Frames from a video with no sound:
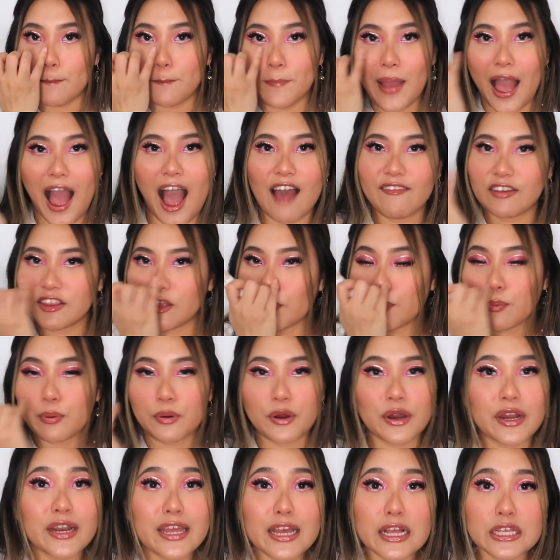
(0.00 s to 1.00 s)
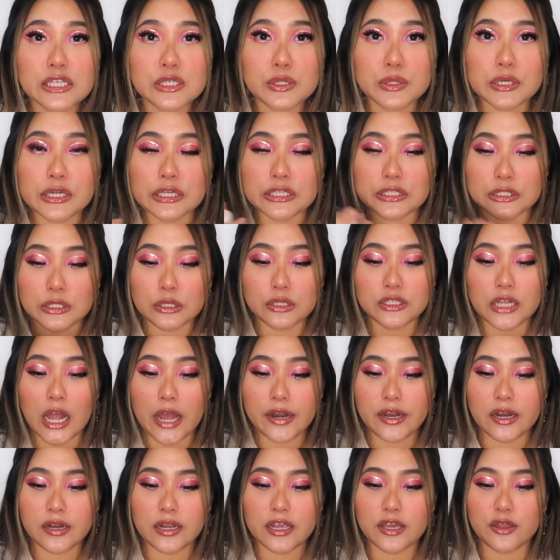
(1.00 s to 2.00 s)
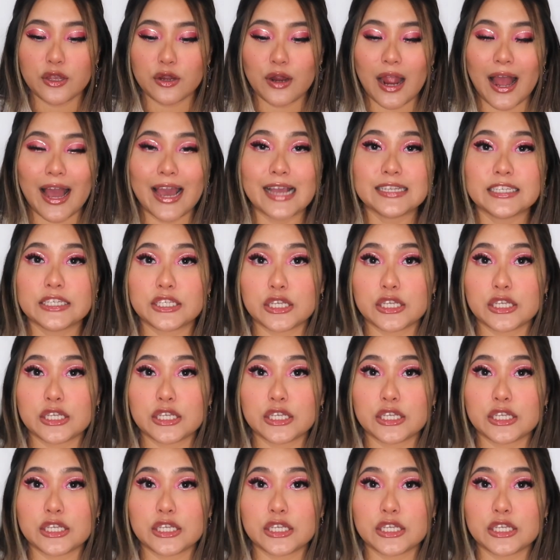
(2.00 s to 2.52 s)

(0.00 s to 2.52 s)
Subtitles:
have like the prettiest crystals underneath your eyes.